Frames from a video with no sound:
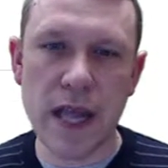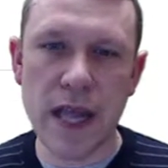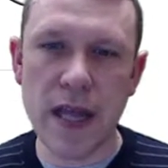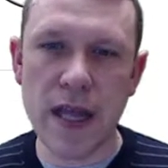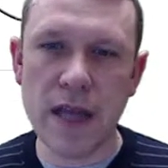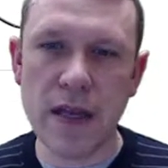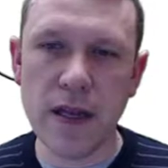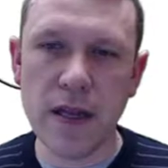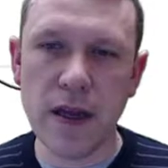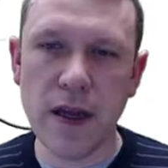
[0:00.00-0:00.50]

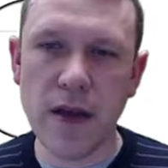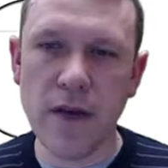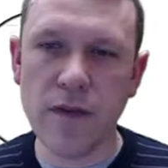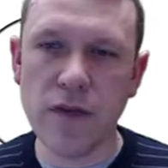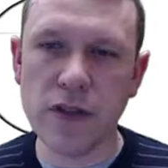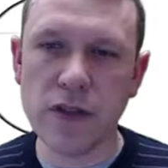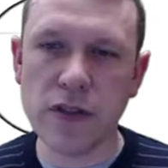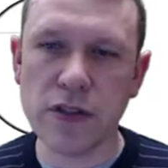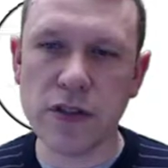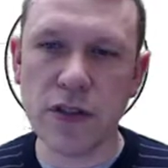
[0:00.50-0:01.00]
end
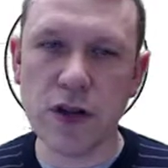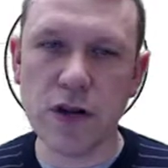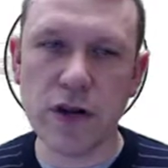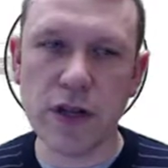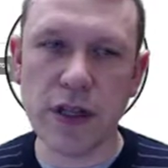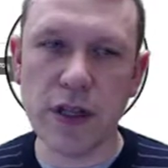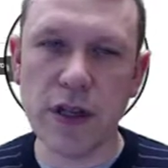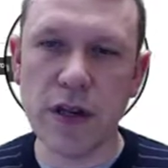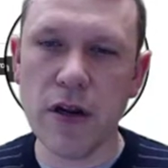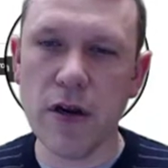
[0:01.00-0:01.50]
of the
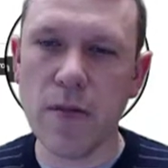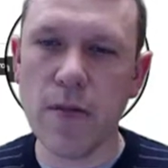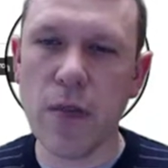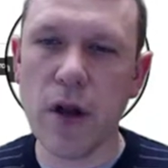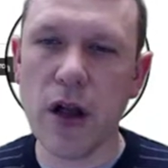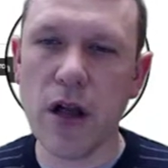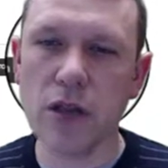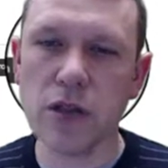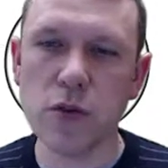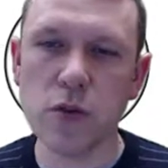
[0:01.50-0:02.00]
Start Here
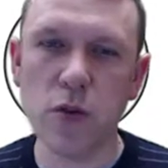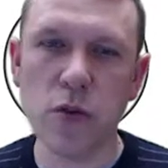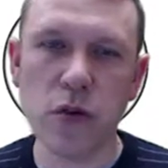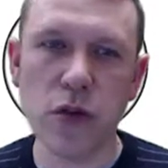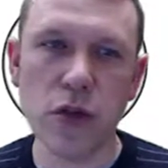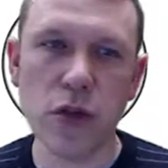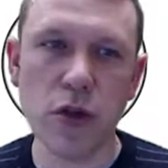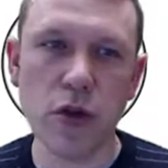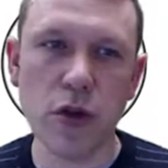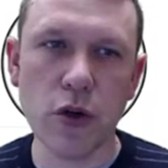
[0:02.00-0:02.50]

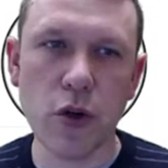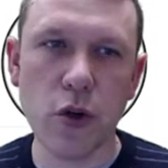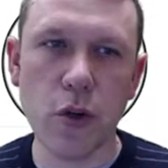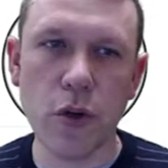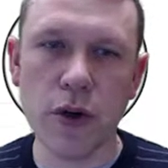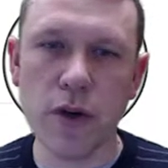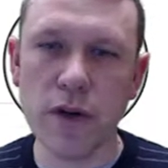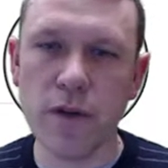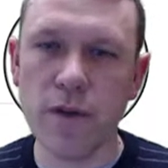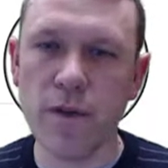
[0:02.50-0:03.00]
module, you're
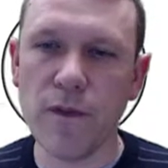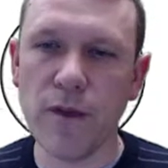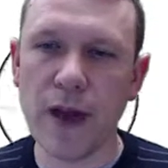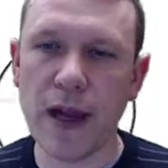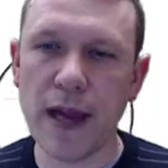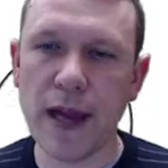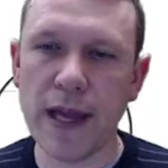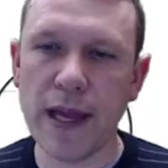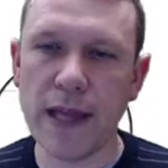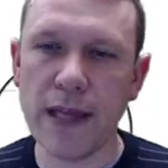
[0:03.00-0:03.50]
going to
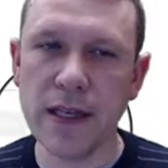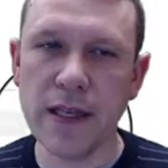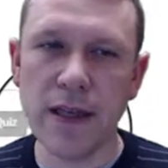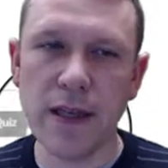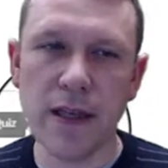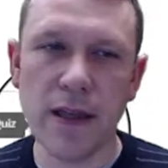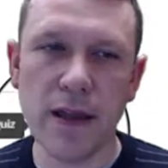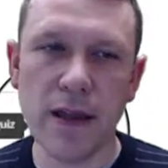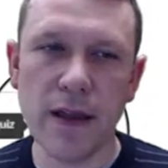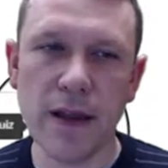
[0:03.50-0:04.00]
find